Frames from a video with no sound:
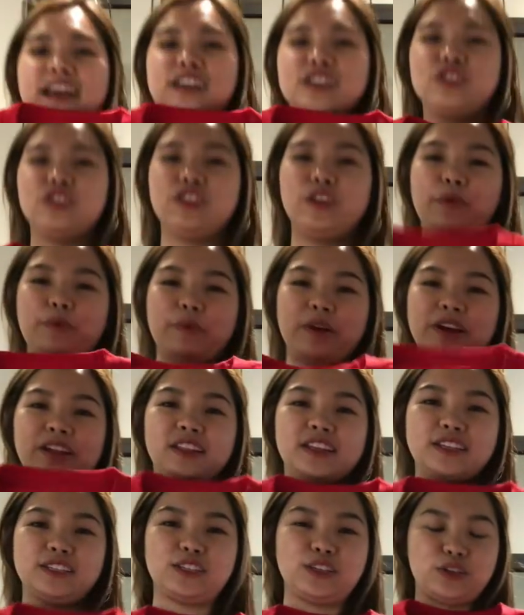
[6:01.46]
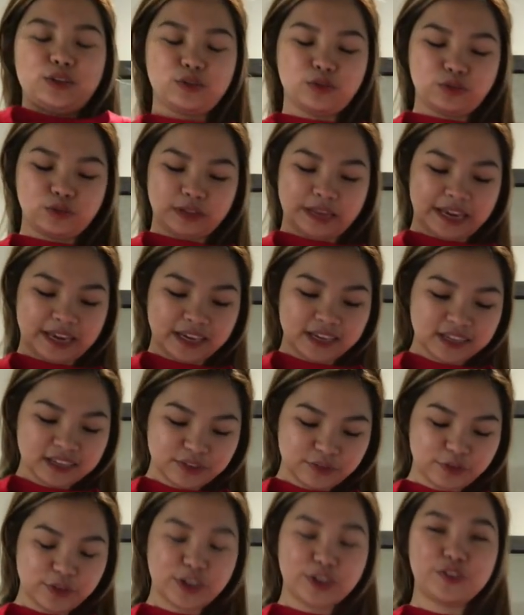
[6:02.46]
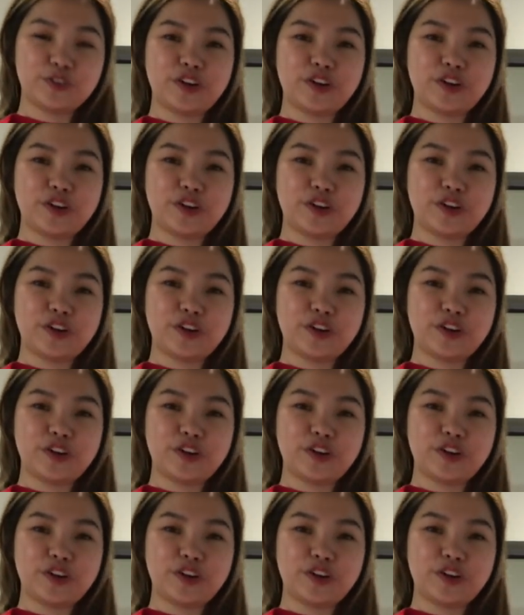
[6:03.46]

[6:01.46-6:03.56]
actually wear this, you know, like for a